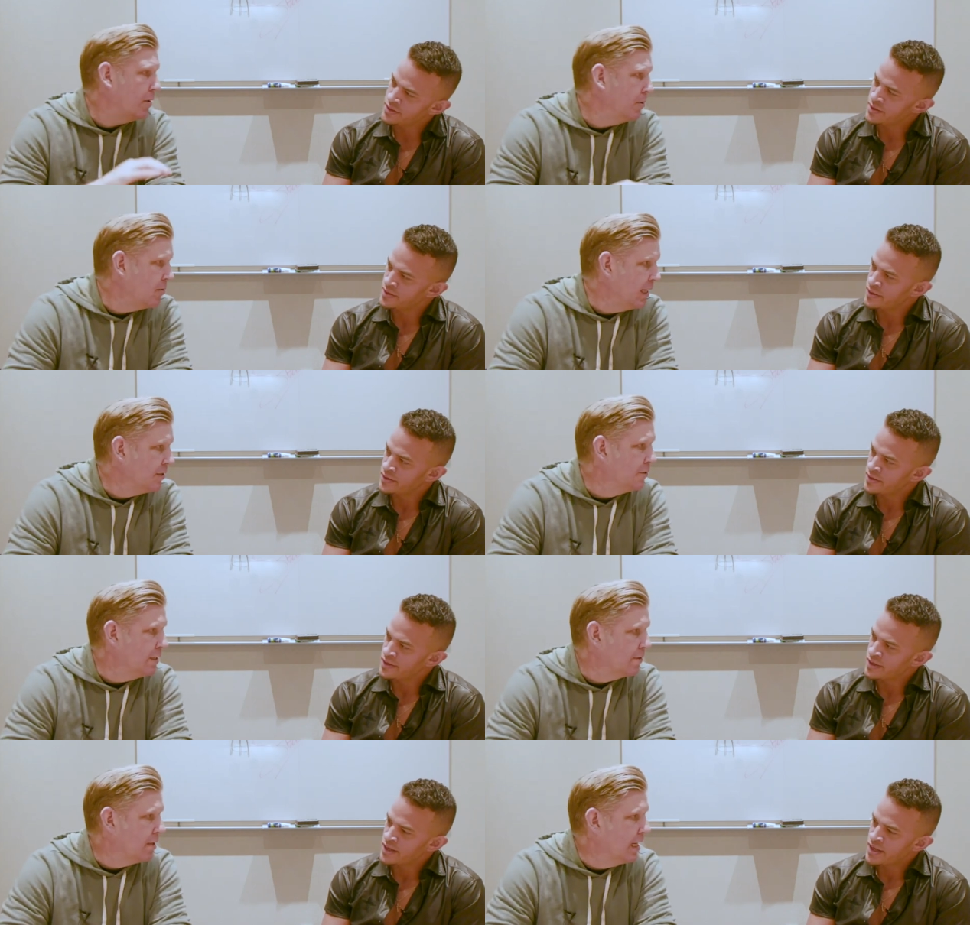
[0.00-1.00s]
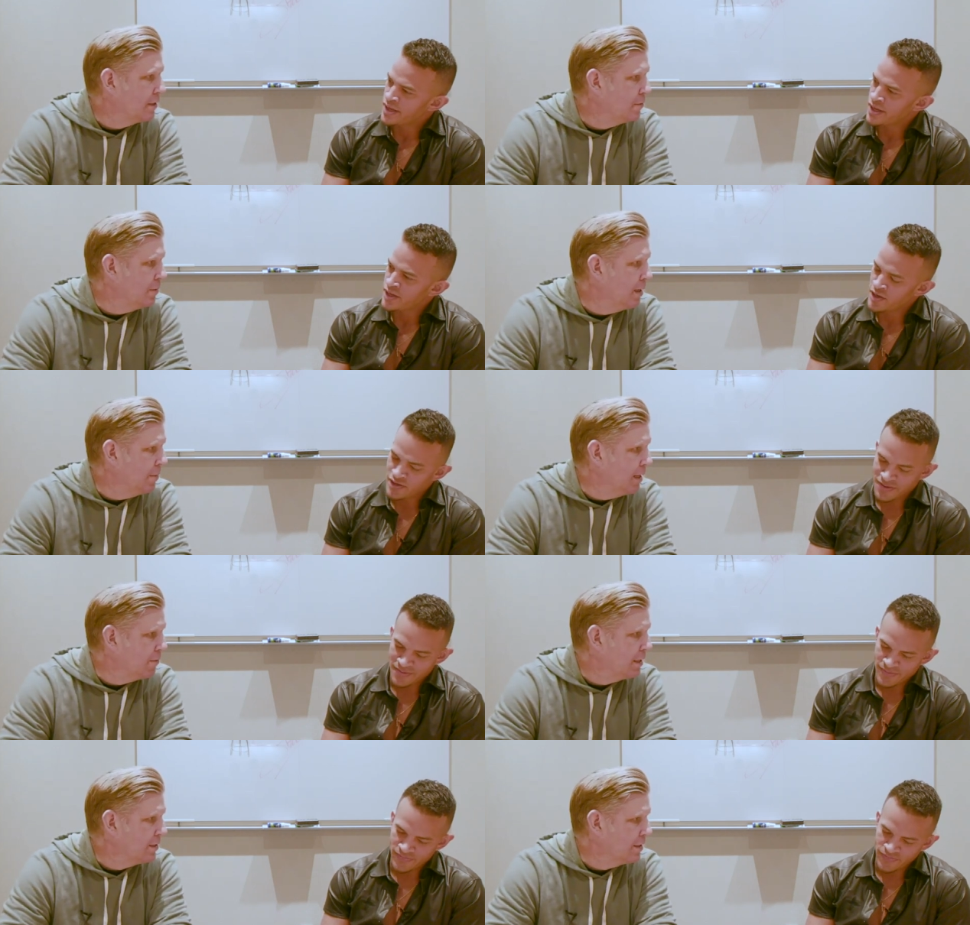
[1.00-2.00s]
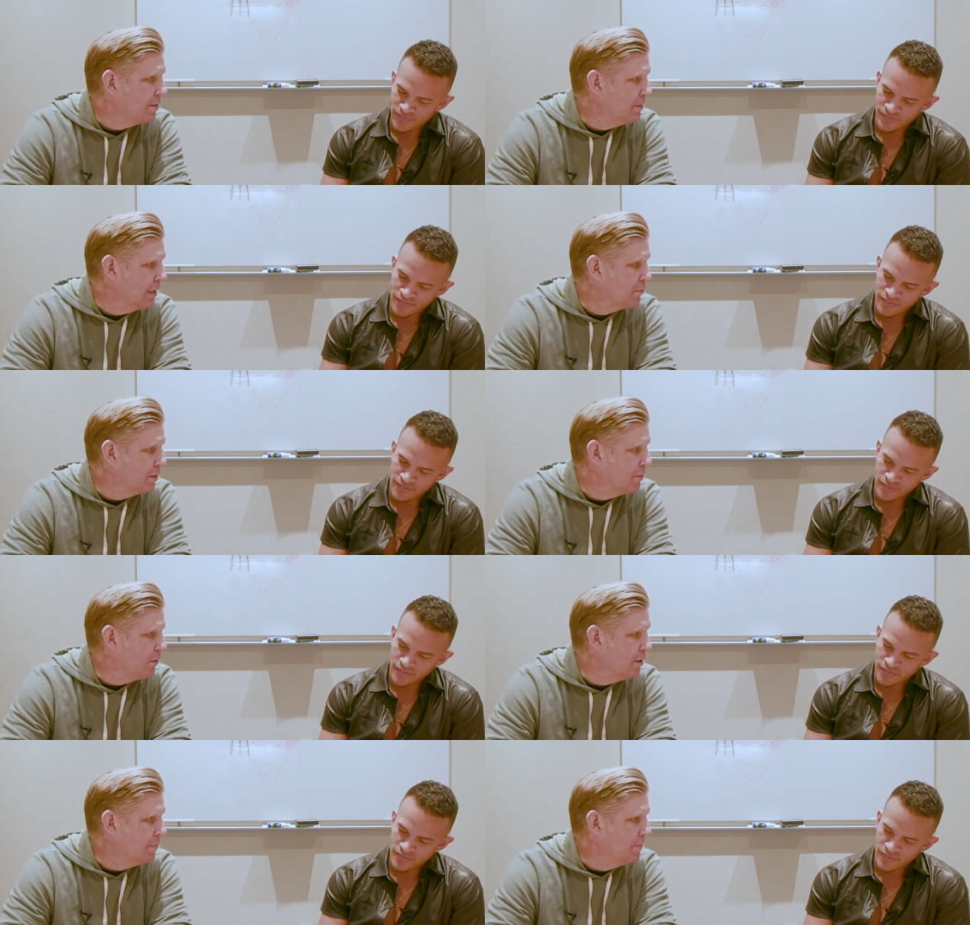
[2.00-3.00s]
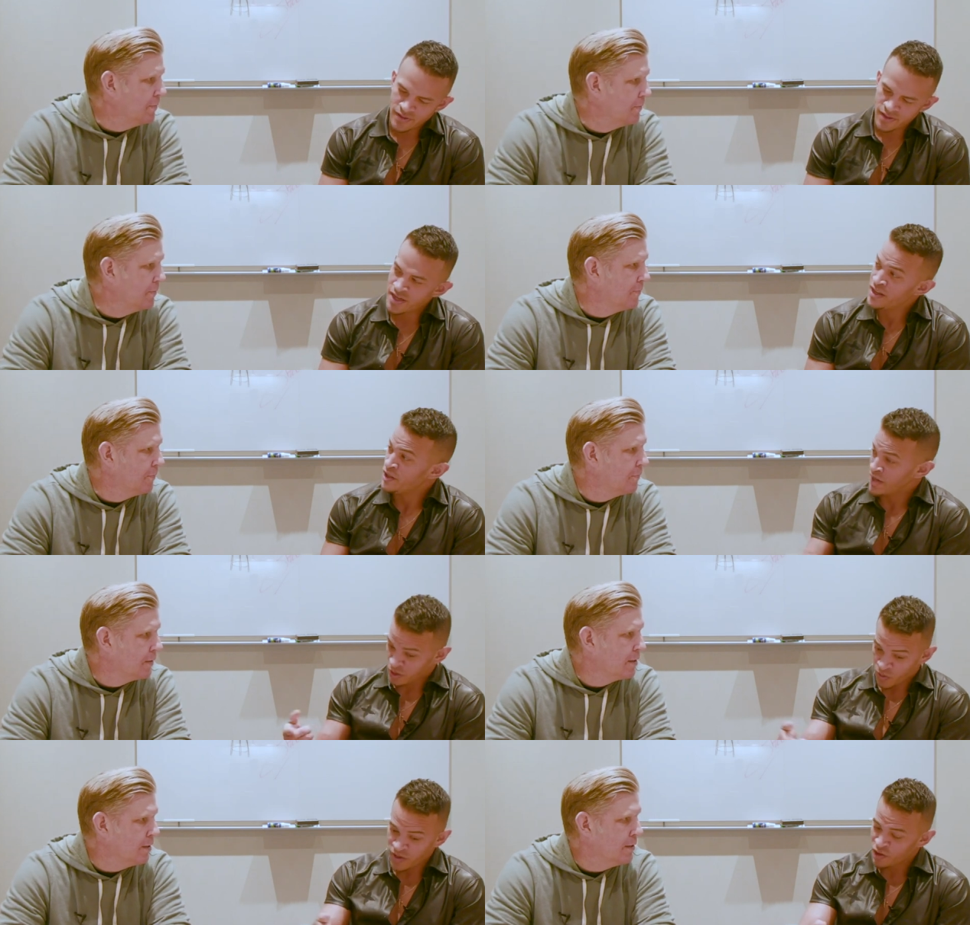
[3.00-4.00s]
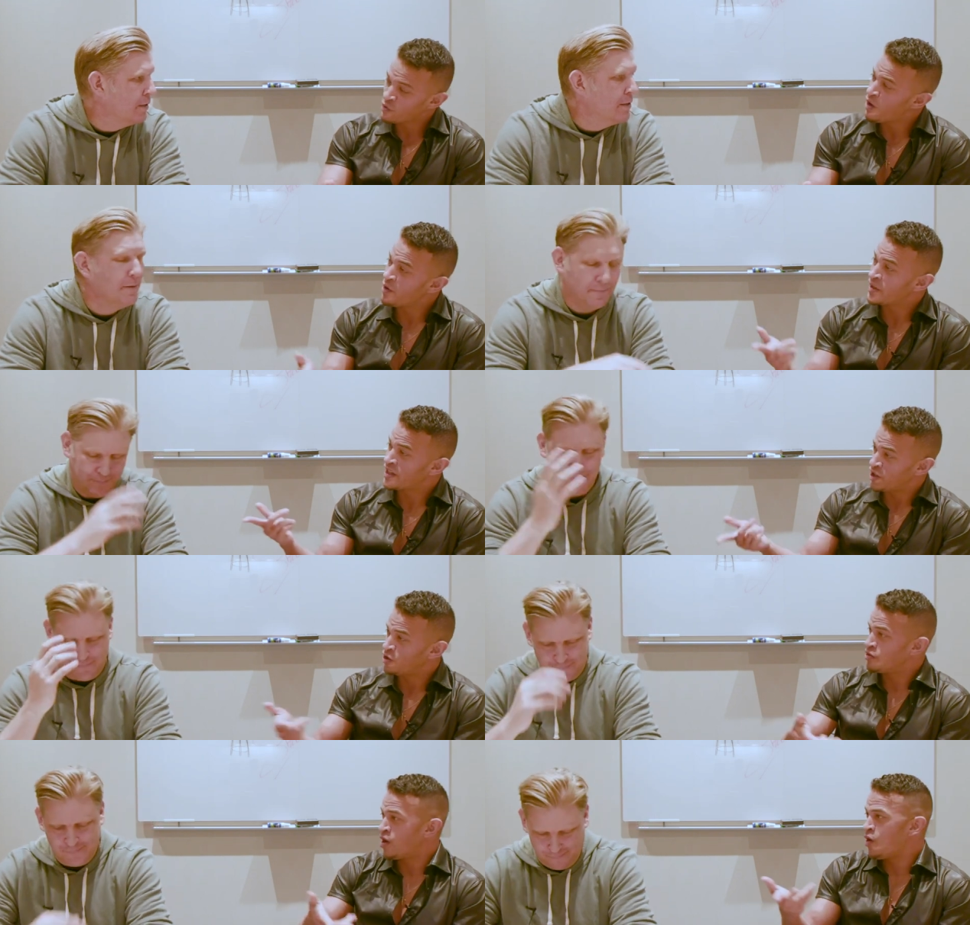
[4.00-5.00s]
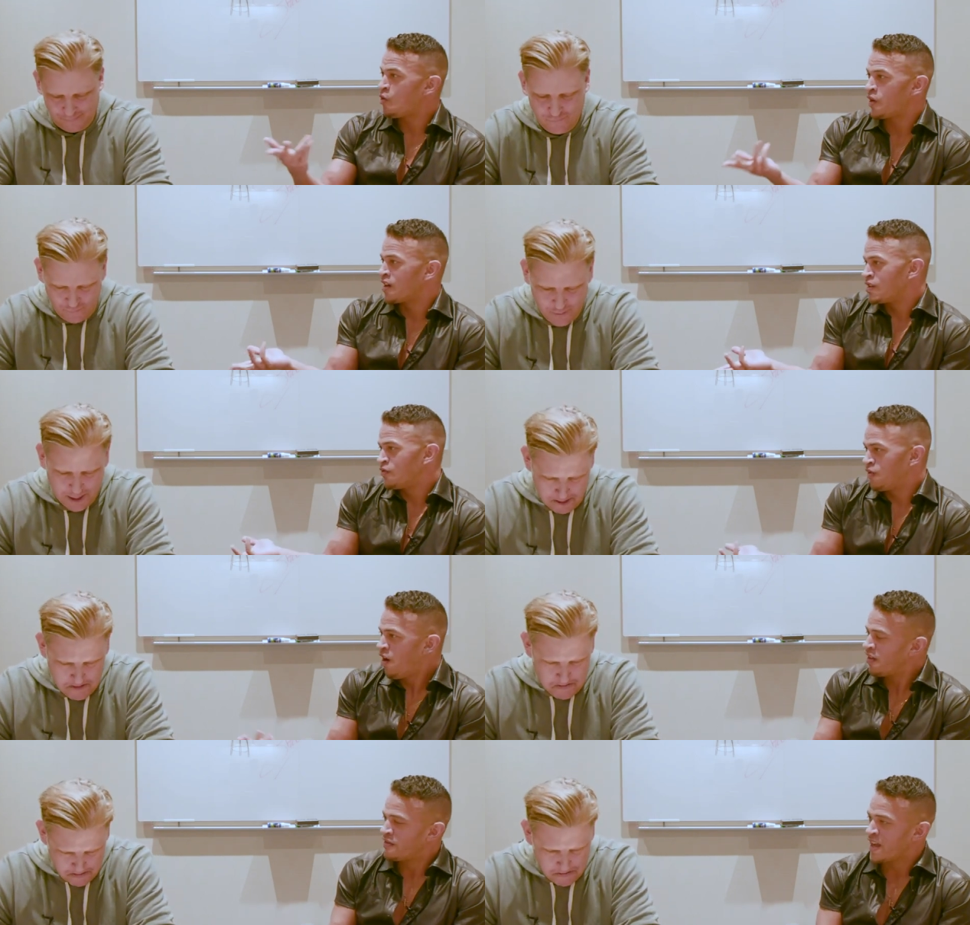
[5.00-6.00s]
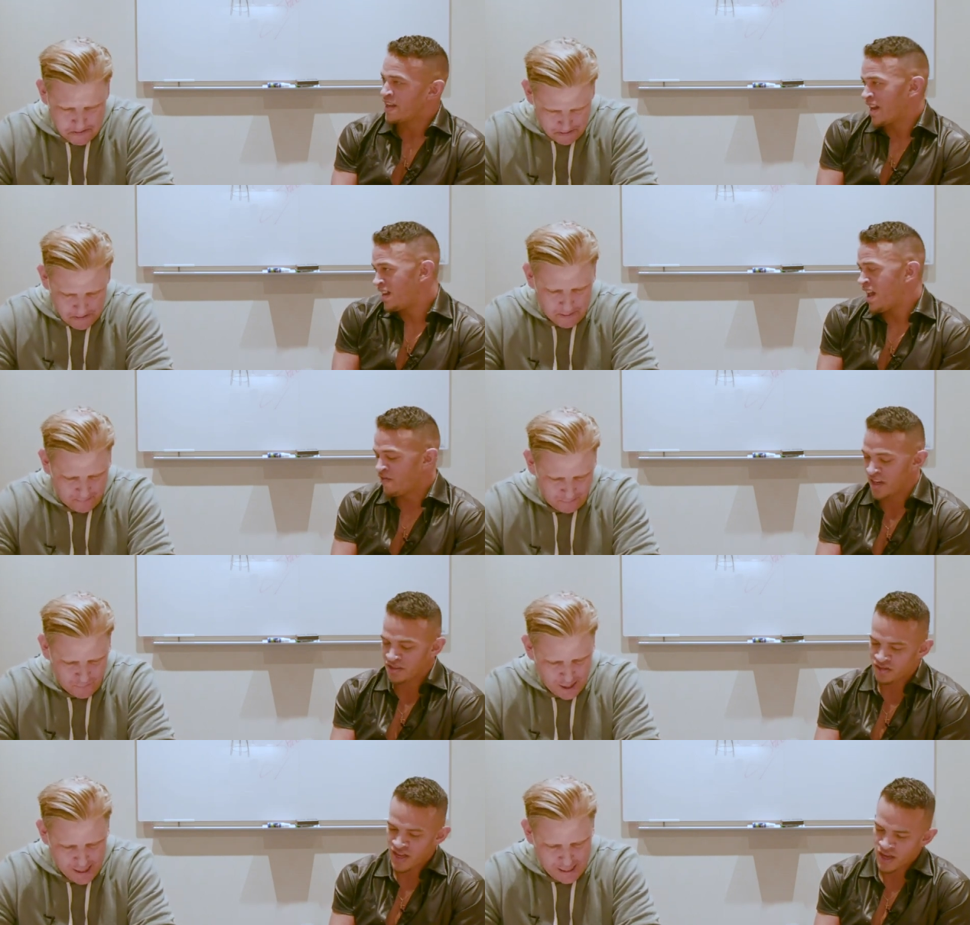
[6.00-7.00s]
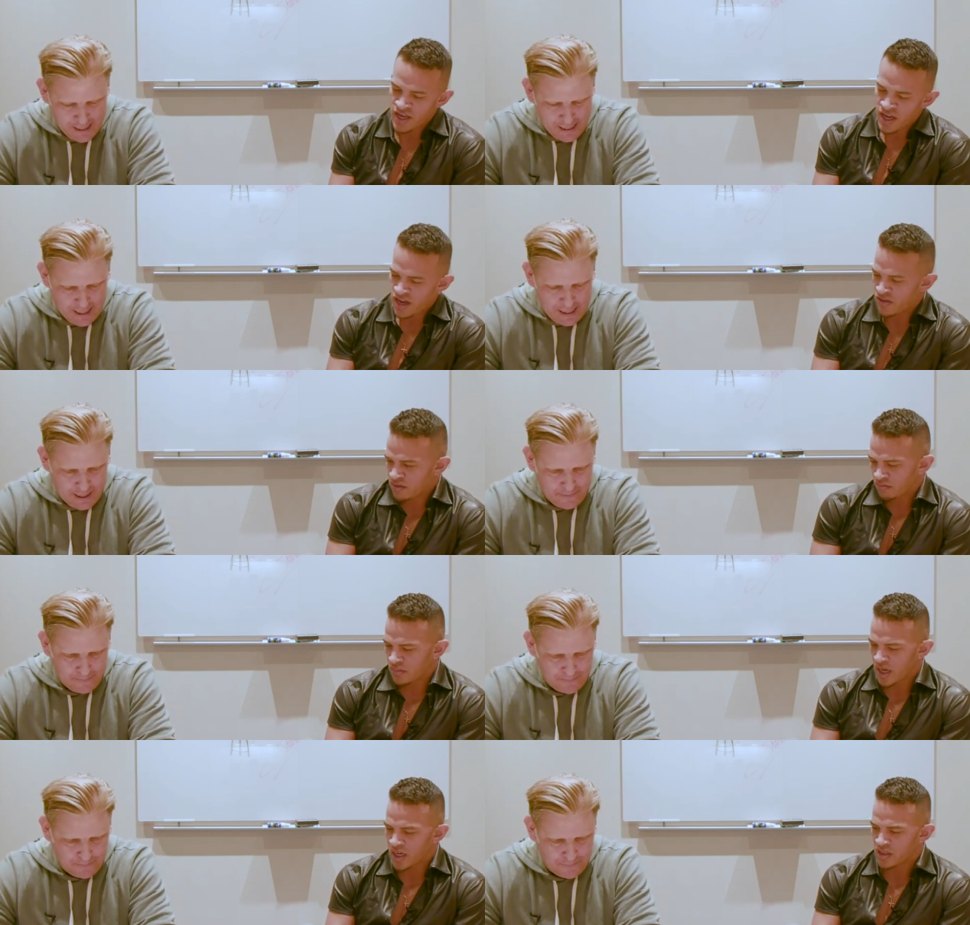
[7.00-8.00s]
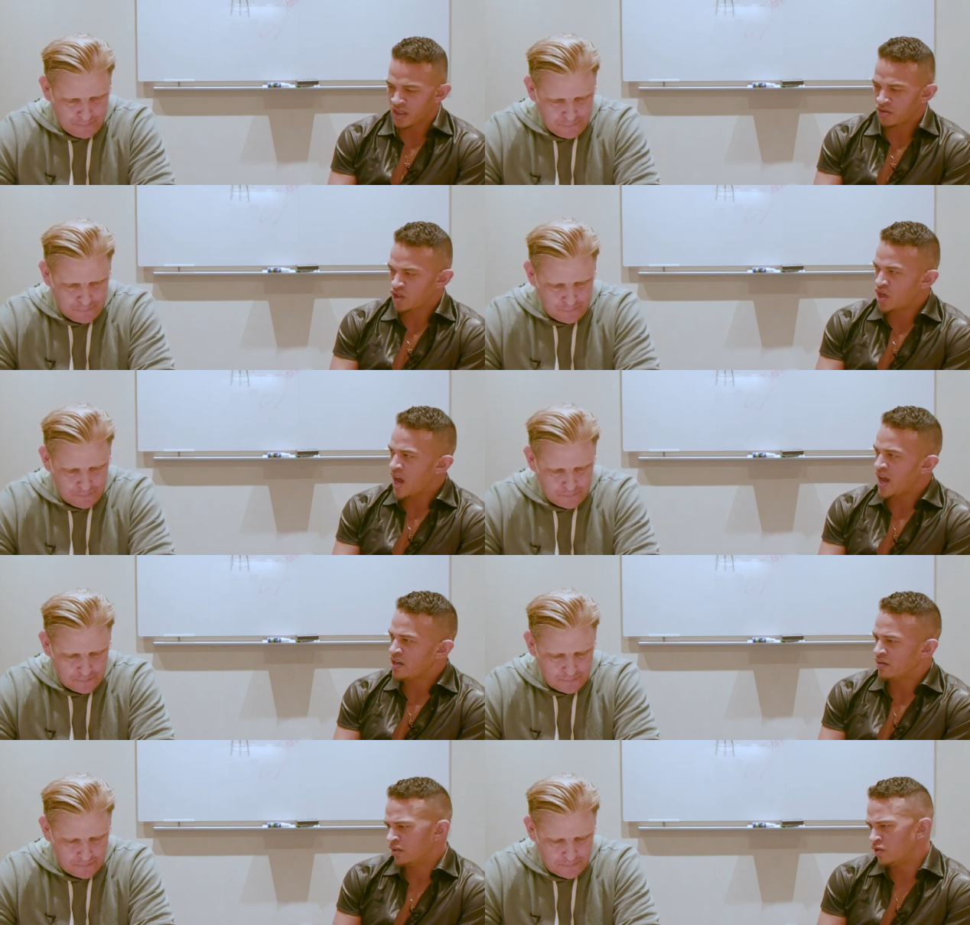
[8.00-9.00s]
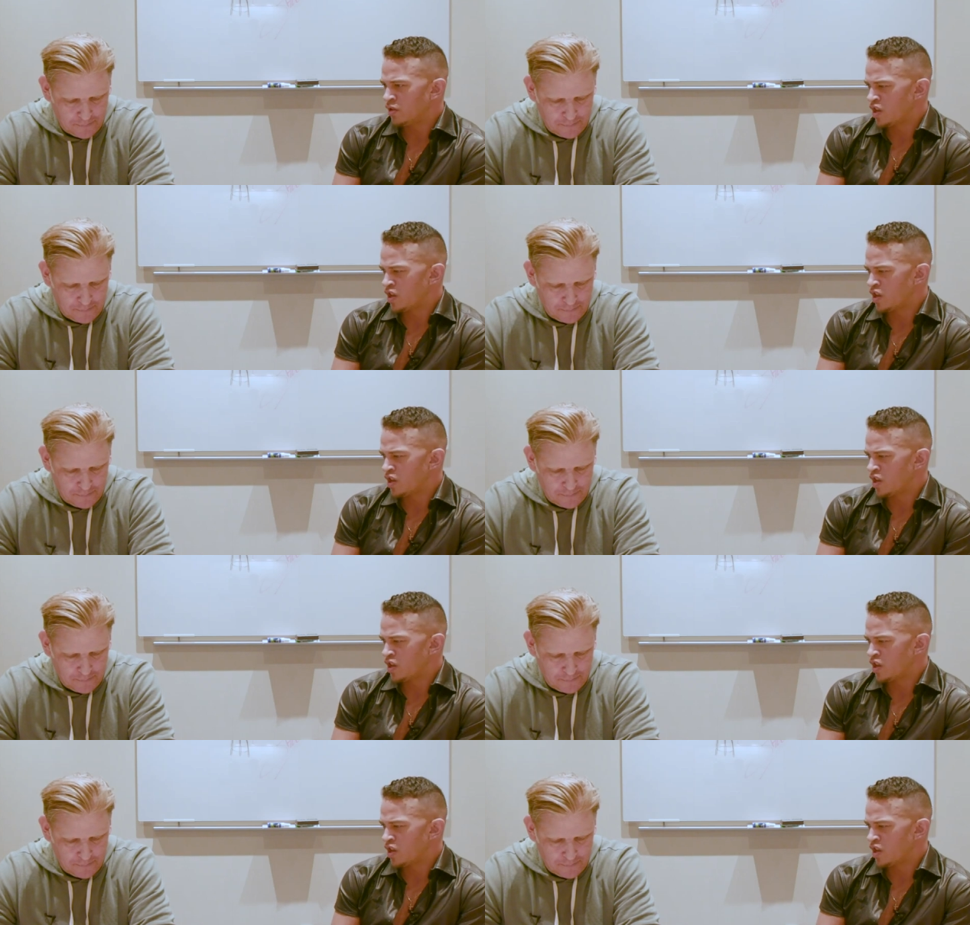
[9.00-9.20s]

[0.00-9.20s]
Speaker 1: Roman Reigns thing when I asked about arresting him. That's when you wrote it.
Speaker 2: See, that's why you're smart because you know where you fall in that. I didn't have to answer that. And then, like I said, the shy, you're a little